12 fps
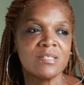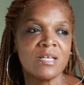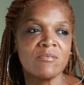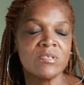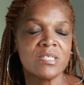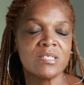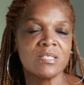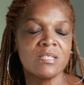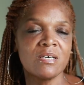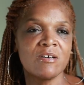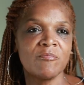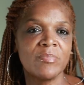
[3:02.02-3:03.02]
That was his
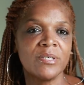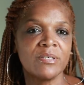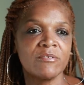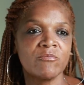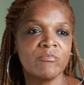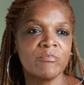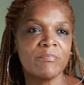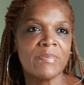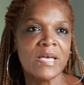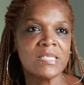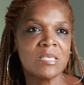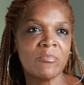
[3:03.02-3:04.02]
love, but
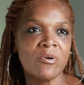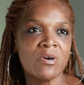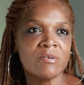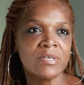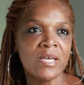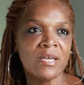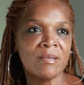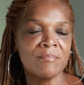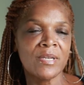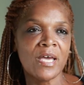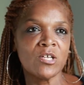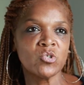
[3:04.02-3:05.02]
basketball
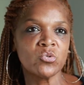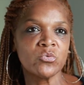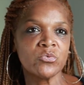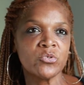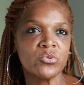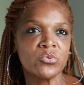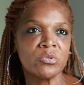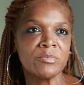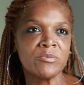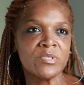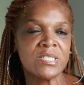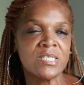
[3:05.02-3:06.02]
came natural to him.
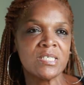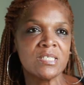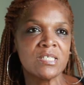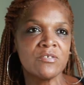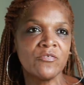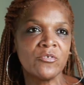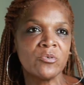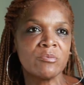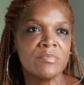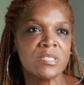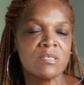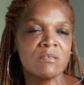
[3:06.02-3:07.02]
It was easy for
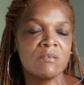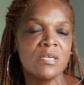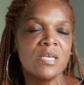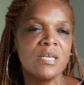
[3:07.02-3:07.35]
him, so